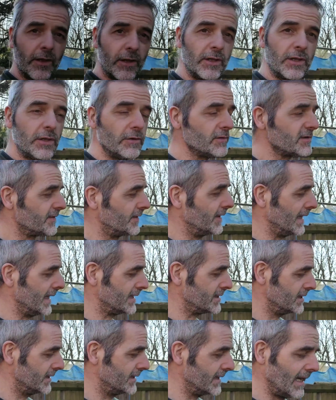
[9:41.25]
Useful
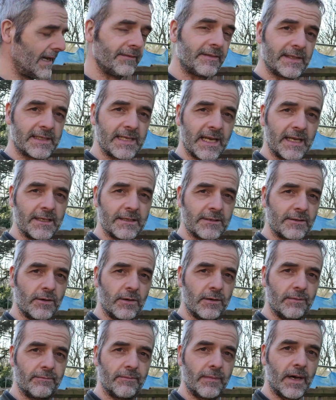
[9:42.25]
actually to have the tenon saw.
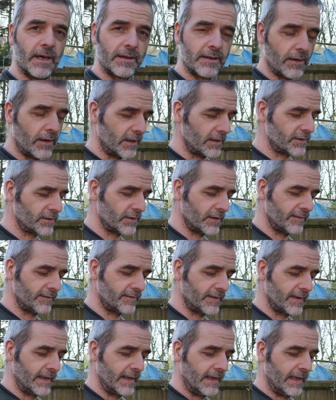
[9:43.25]
I thought I should have
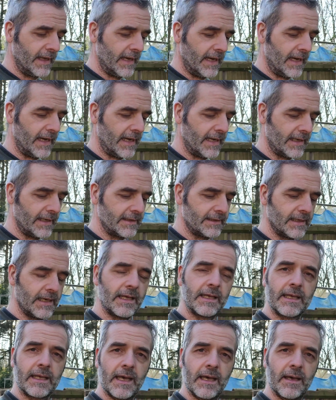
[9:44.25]
had
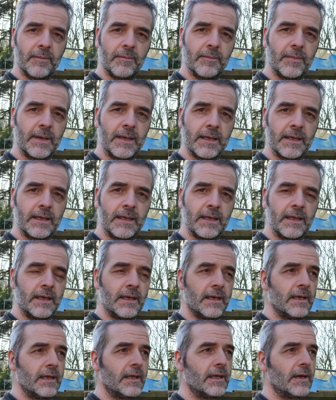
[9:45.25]
like a
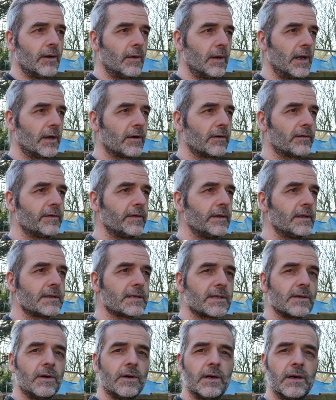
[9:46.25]
longer full
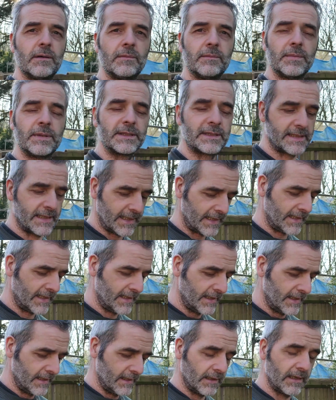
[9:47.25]
saw, but
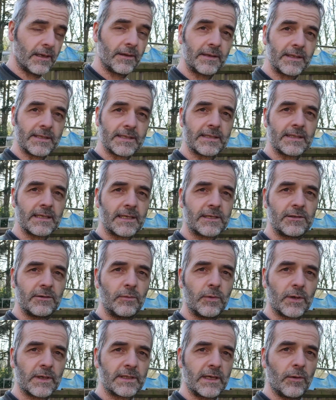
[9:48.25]
no, this has actually
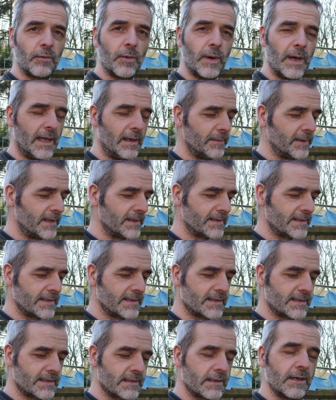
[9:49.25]
worked out well, because
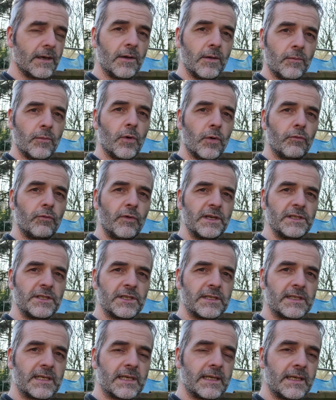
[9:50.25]
it's more rigid
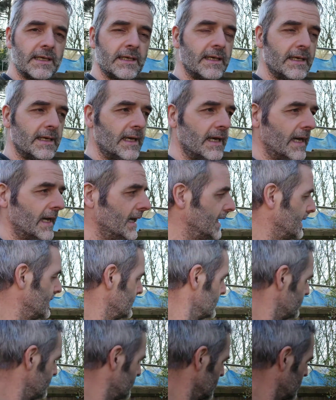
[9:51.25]
and
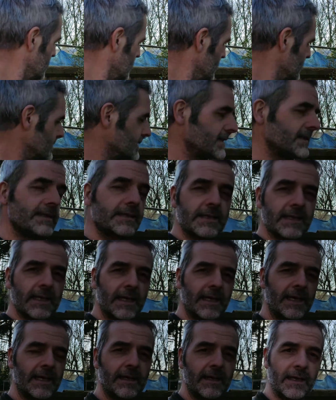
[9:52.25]
because it's
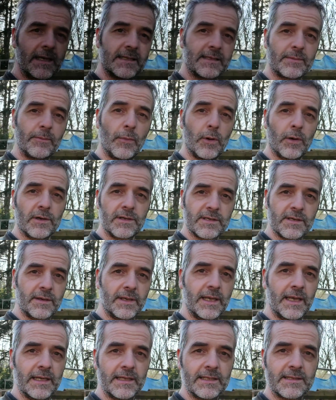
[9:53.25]
smaller, so you can
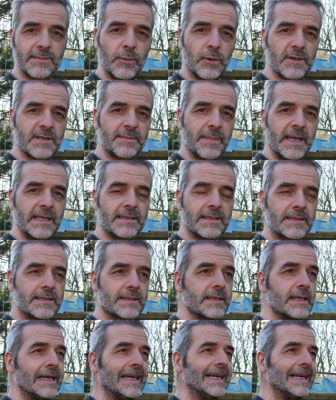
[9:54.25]
get into smaller spaces.